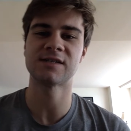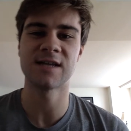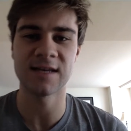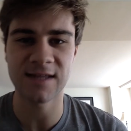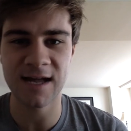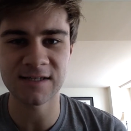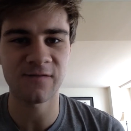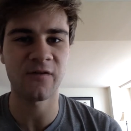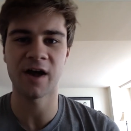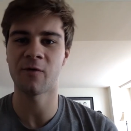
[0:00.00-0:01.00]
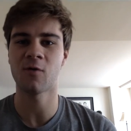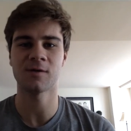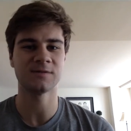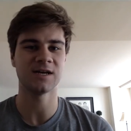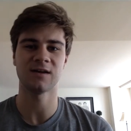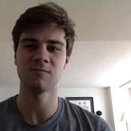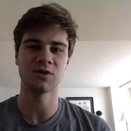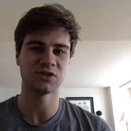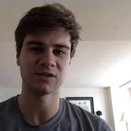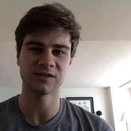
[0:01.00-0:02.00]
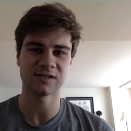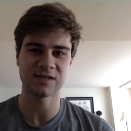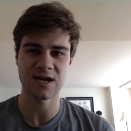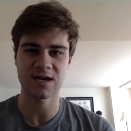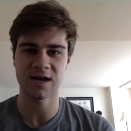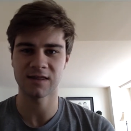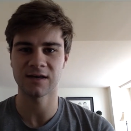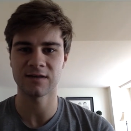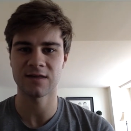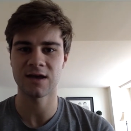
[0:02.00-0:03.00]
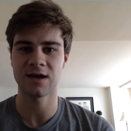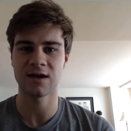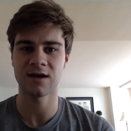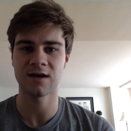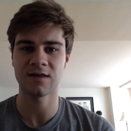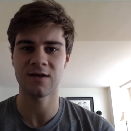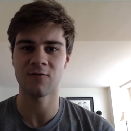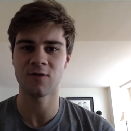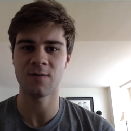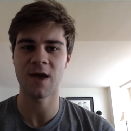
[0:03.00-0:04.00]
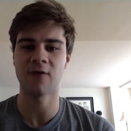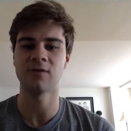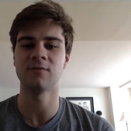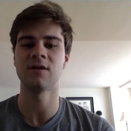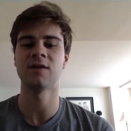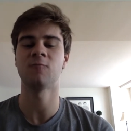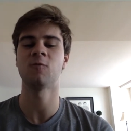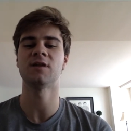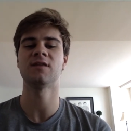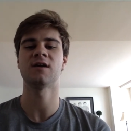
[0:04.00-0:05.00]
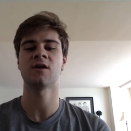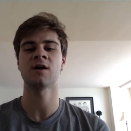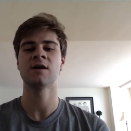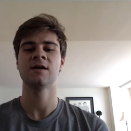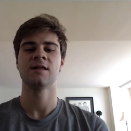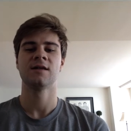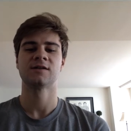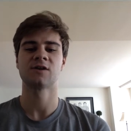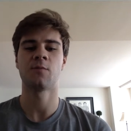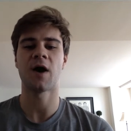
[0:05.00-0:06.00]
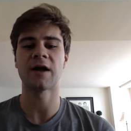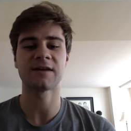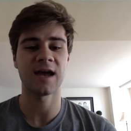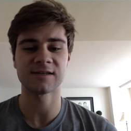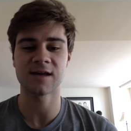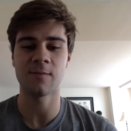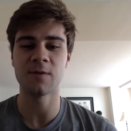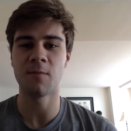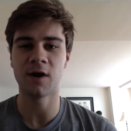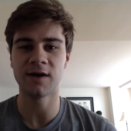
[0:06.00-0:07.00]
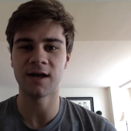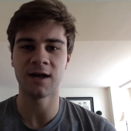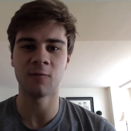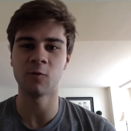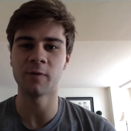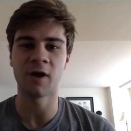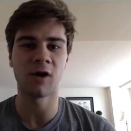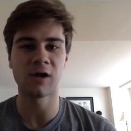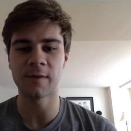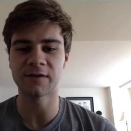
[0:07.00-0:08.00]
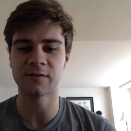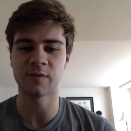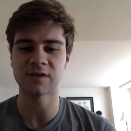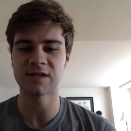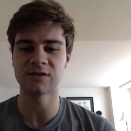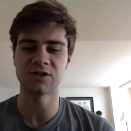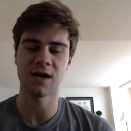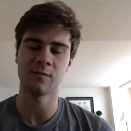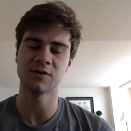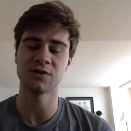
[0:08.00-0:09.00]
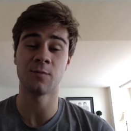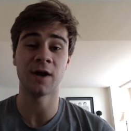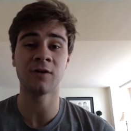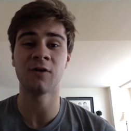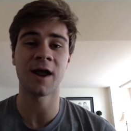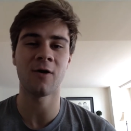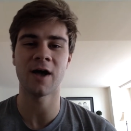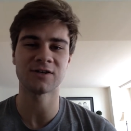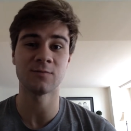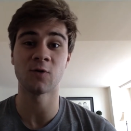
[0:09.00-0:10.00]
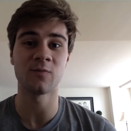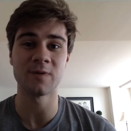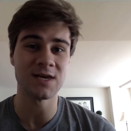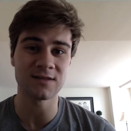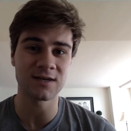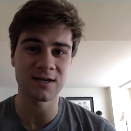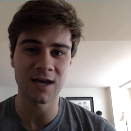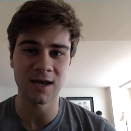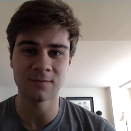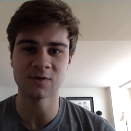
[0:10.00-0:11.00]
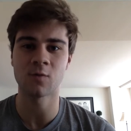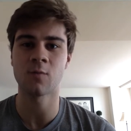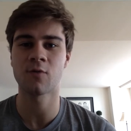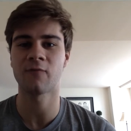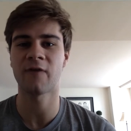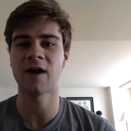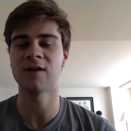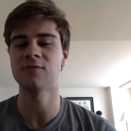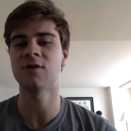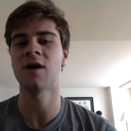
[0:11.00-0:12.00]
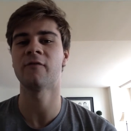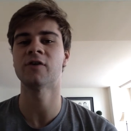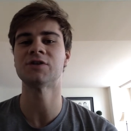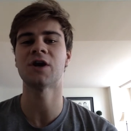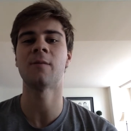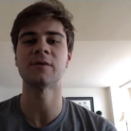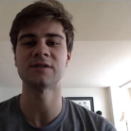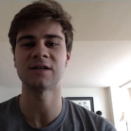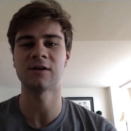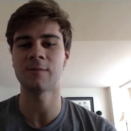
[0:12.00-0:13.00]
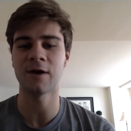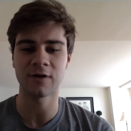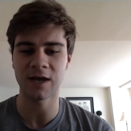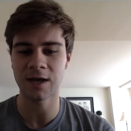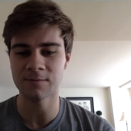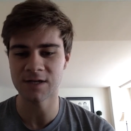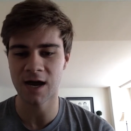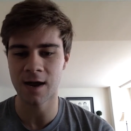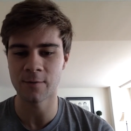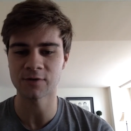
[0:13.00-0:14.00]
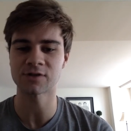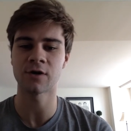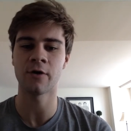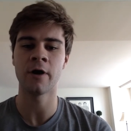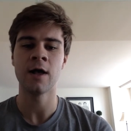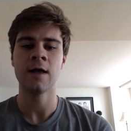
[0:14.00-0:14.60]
State. That's the final one. I'm taking Michigan State. I think they rebound and win there. So podcast coming Monday will be all about the Big Ten Championship. Michael and I will actually both be at the game, so we'll provide you coverage up until about game time or so.